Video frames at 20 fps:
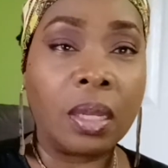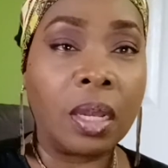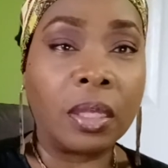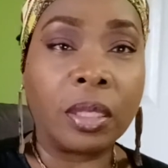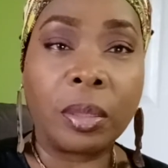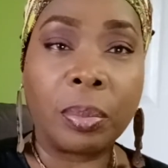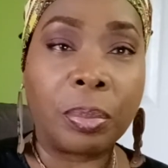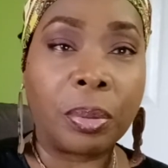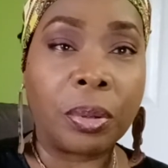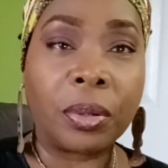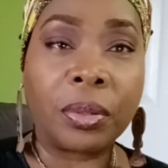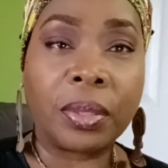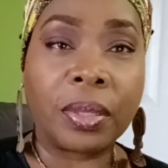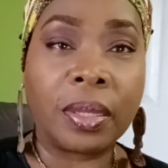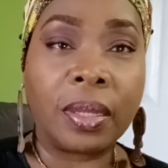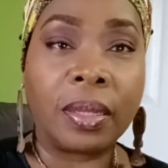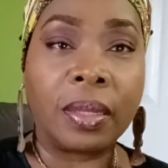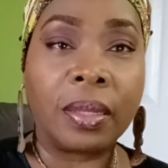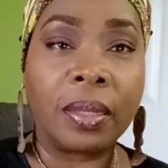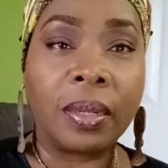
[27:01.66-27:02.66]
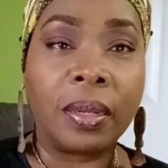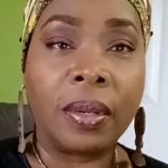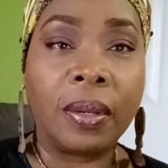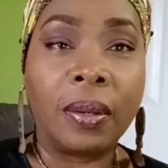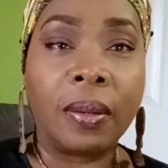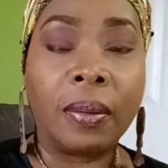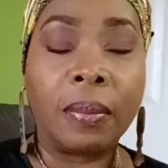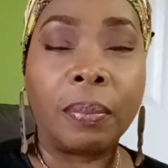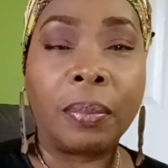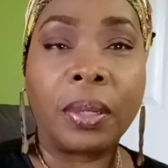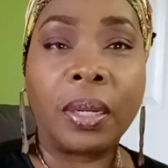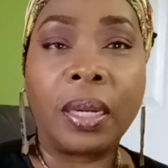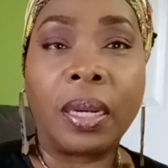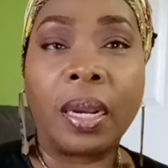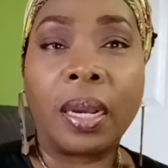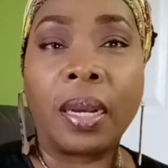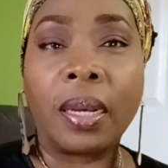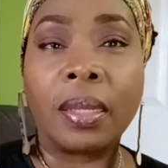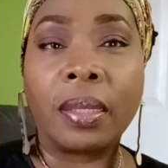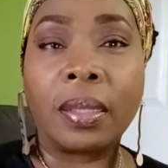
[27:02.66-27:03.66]
not a person, but it
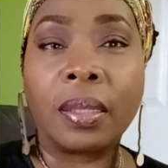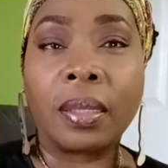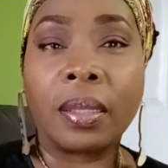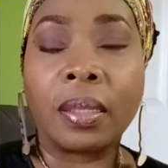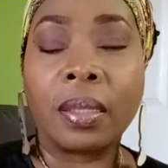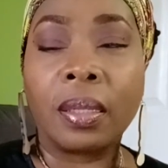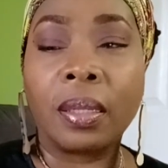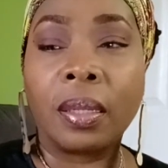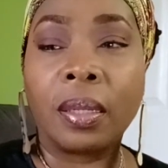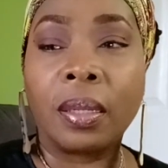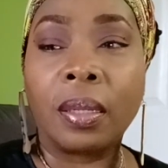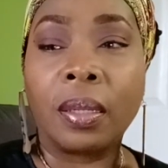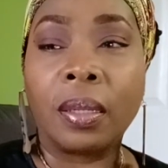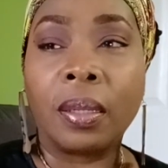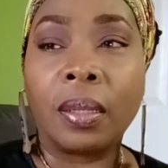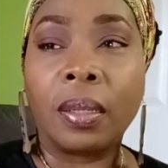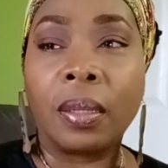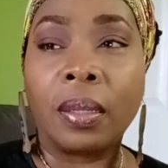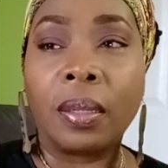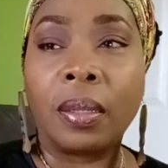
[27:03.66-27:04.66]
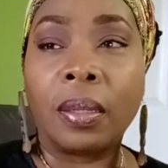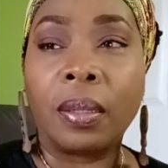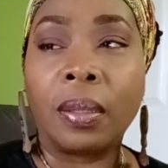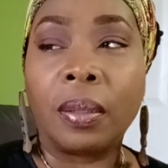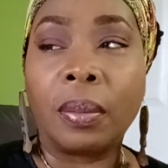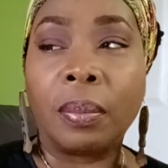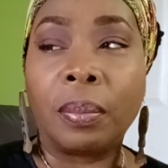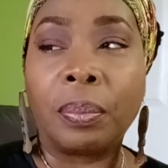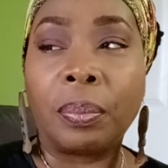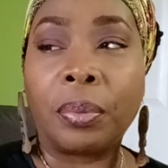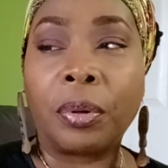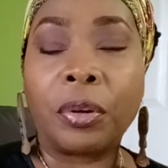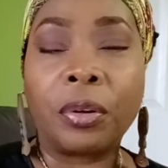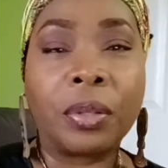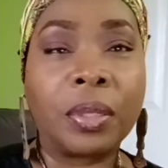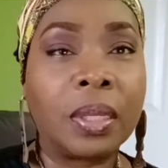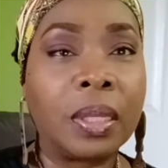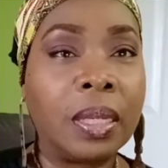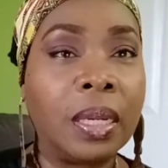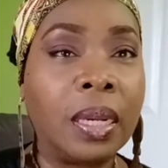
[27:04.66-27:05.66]
has
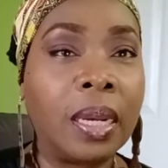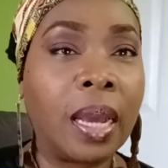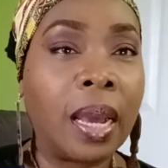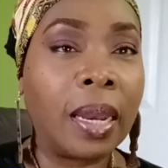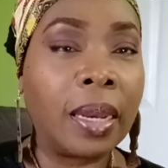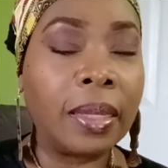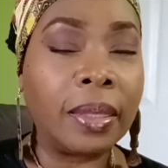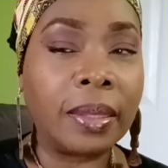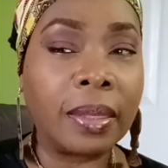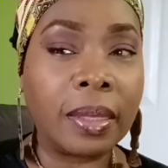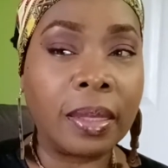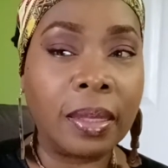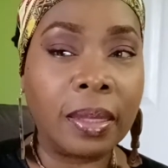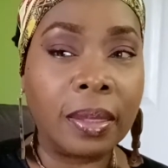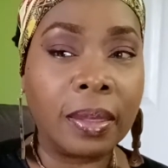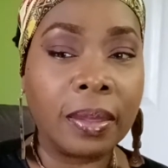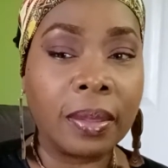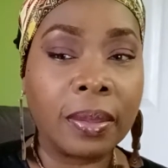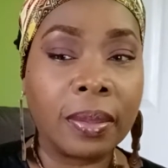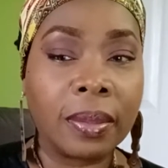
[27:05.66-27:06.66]
personality.